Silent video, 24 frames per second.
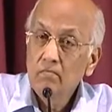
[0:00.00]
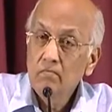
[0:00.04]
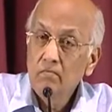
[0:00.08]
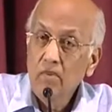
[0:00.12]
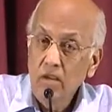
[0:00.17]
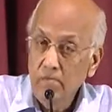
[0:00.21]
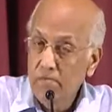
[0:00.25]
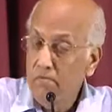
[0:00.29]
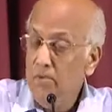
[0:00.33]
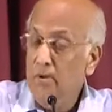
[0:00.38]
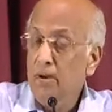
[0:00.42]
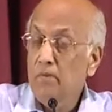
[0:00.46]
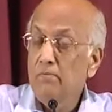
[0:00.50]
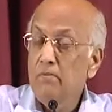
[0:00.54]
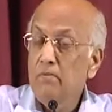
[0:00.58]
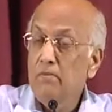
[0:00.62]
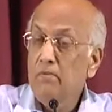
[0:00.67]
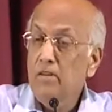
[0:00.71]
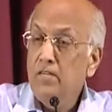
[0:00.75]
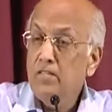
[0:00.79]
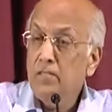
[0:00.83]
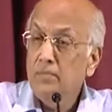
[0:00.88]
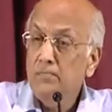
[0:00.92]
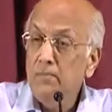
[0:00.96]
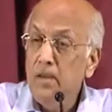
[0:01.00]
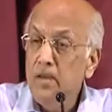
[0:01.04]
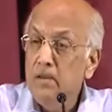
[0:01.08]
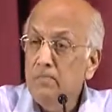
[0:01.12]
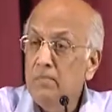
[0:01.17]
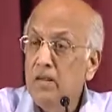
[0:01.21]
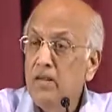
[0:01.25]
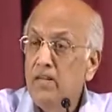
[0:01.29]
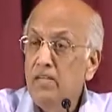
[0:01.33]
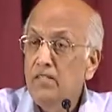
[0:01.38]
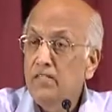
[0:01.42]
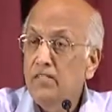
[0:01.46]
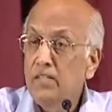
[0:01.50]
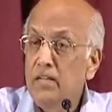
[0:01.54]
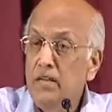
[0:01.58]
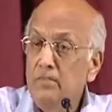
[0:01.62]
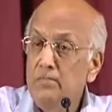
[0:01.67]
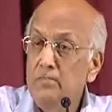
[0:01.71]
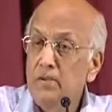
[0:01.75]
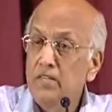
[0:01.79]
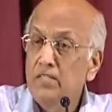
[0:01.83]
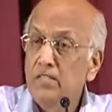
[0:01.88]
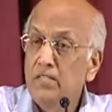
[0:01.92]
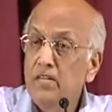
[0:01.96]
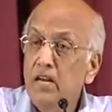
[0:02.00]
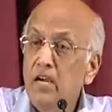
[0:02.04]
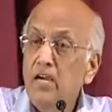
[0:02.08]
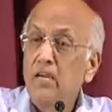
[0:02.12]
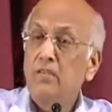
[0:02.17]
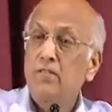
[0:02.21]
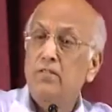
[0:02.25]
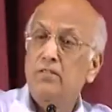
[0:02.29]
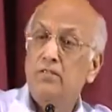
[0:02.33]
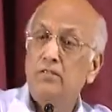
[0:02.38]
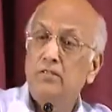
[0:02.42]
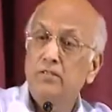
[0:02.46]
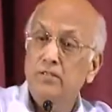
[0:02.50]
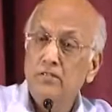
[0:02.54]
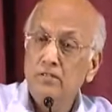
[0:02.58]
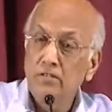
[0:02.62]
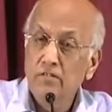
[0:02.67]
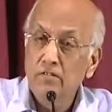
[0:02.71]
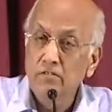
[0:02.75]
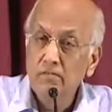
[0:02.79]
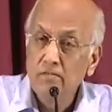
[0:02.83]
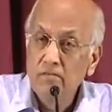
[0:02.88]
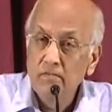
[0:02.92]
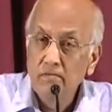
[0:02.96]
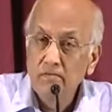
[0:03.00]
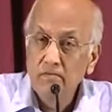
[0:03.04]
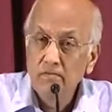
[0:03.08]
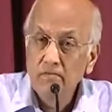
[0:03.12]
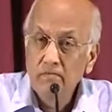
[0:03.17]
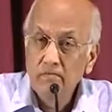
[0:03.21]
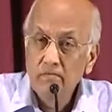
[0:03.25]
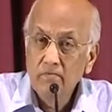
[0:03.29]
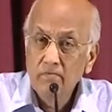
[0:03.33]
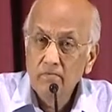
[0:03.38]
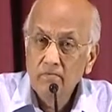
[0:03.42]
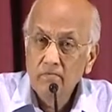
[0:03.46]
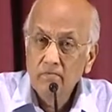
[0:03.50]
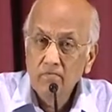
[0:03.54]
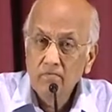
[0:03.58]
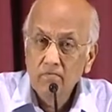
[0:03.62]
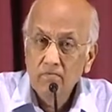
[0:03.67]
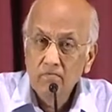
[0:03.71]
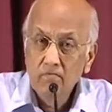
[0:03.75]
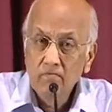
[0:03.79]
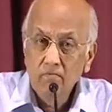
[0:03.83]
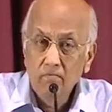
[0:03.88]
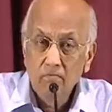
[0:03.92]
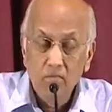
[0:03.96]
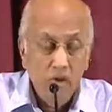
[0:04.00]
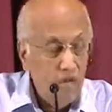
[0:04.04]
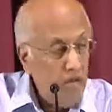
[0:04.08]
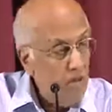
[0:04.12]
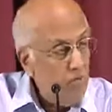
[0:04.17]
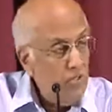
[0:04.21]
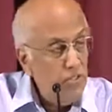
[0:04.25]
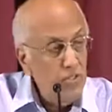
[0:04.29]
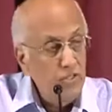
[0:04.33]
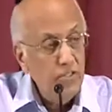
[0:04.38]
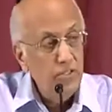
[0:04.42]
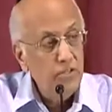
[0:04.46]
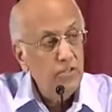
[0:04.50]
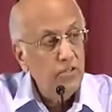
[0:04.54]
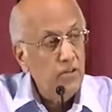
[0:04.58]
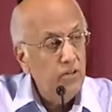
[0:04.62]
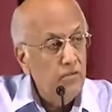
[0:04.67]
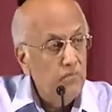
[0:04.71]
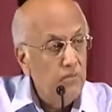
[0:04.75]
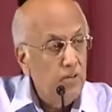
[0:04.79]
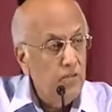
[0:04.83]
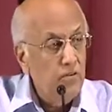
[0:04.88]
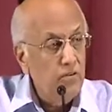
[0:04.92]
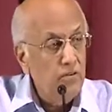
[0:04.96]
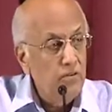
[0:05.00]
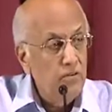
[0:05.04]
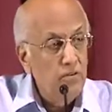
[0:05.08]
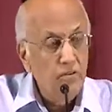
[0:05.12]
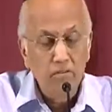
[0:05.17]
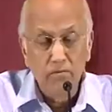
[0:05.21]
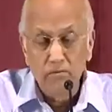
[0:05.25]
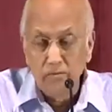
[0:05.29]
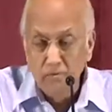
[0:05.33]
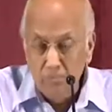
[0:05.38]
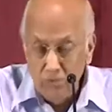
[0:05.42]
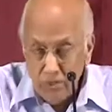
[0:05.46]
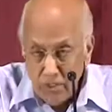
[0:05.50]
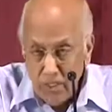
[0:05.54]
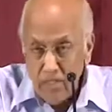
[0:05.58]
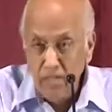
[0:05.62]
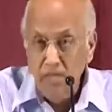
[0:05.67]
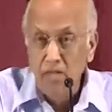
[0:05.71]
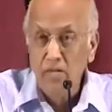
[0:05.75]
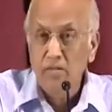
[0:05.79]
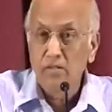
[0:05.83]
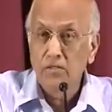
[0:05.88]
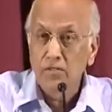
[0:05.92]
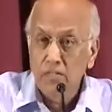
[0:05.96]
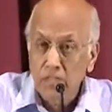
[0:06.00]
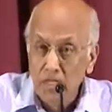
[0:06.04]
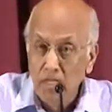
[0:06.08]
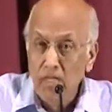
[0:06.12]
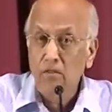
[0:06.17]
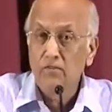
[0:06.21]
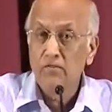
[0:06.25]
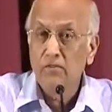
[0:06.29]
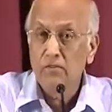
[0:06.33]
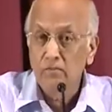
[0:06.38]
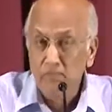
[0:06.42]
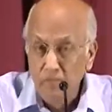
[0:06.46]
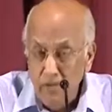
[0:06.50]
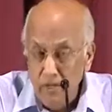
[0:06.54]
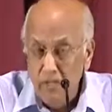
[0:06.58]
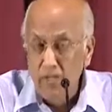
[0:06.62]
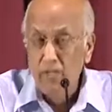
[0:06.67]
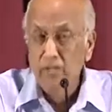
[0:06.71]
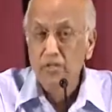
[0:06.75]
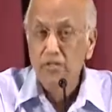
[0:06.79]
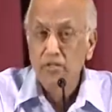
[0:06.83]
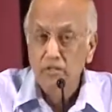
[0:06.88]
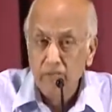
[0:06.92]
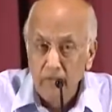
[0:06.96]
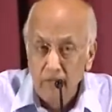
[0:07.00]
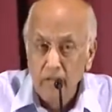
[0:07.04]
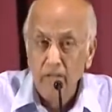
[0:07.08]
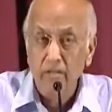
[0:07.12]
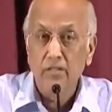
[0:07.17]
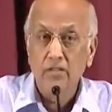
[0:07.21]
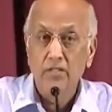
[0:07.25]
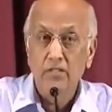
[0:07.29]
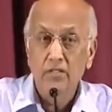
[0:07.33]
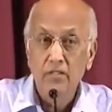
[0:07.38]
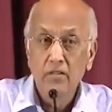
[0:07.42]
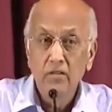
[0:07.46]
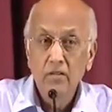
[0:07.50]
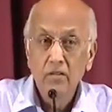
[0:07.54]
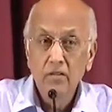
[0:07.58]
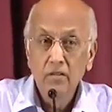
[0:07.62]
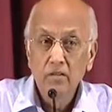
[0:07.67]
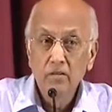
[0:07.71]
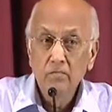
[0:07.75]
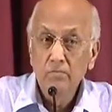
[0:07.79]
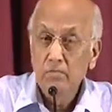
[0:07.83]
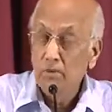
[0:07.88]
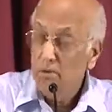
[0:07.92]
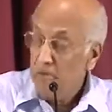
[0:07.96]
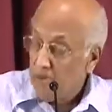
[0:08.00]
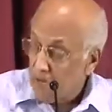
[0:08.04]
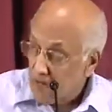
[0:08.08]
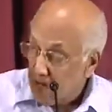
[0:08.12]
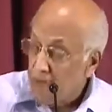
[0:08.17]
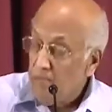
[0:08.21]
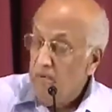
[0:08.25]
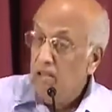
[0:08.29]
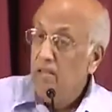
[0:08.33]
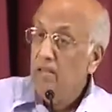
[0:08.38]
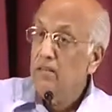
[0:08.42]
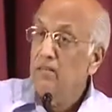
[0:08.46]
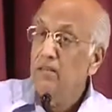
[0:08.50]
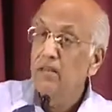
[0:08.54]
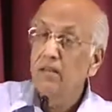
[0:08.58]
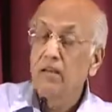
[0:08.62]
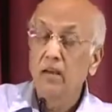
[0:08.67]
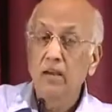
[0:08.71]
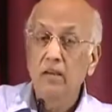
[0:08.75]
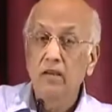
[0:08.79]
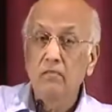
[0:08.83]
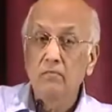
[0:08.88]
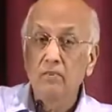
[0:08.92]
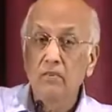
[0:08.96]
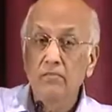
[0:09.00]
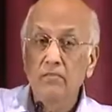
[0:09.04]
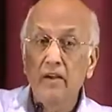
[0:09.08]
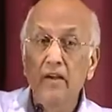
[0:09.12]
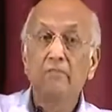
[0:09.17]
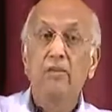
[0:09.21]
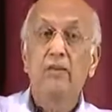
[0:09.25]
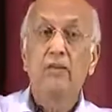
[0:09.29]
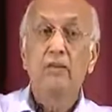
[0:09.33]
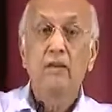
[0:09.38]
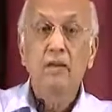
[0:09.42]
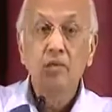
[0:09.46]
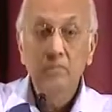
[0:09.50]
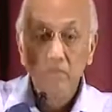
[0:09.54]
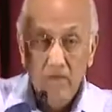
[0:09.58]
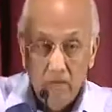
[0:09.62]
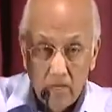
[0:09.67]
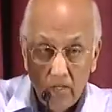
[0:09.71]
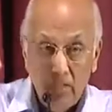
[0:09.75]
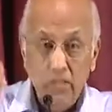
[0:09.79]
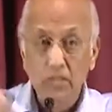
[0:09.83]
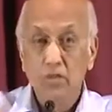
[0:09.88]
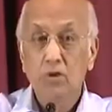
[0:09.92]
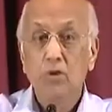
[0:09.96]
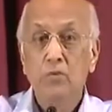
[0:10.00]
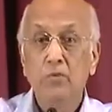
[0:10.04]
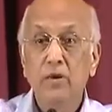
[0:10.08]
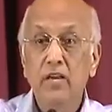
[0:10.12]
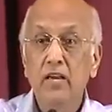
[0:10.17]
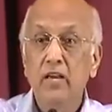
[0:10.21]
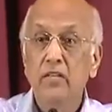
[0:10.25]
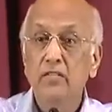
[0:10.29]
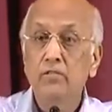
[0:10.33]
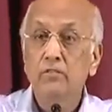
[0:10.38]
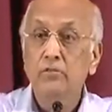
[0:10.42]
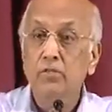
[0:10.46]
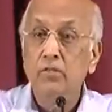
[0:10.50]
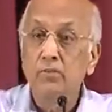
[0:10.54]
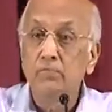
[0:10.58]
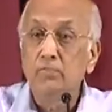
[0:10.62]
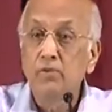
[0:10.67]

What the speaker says: He probably spent many sleepless nights, but he was determined to go from city to city, from village to village, proclaiming the kingdom of heaven, because nobody else was